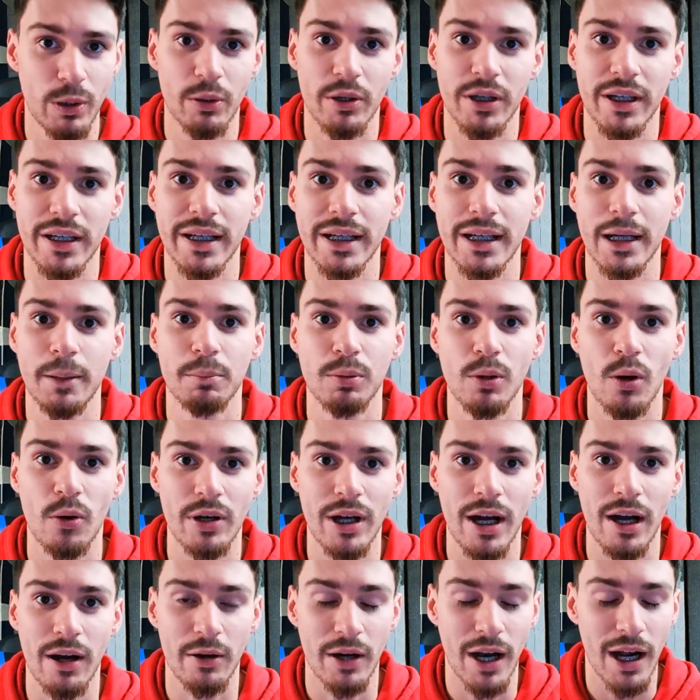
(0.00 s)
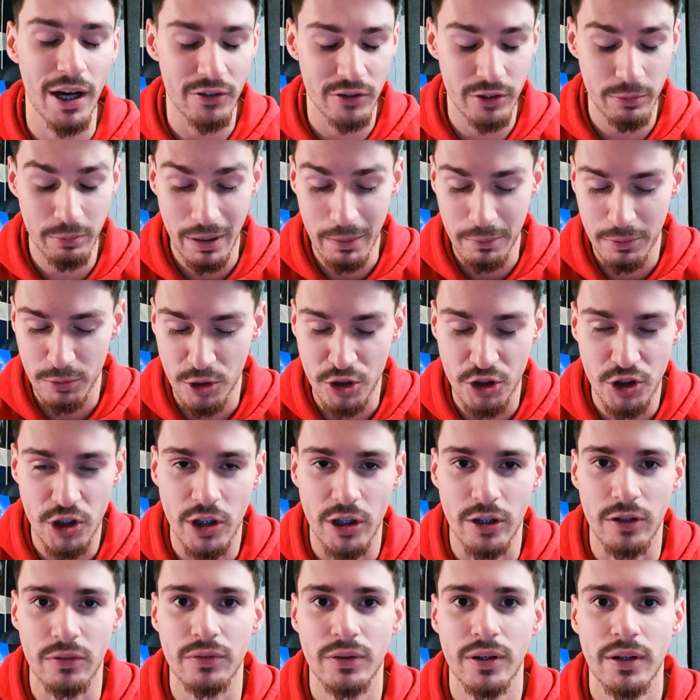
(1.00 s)
were going to get blown out. And honestly, maybe we should
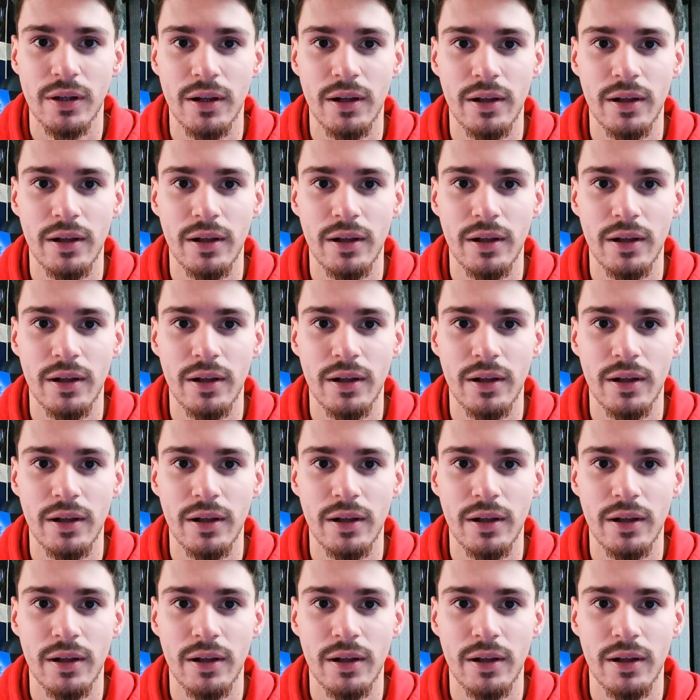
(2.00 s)
have.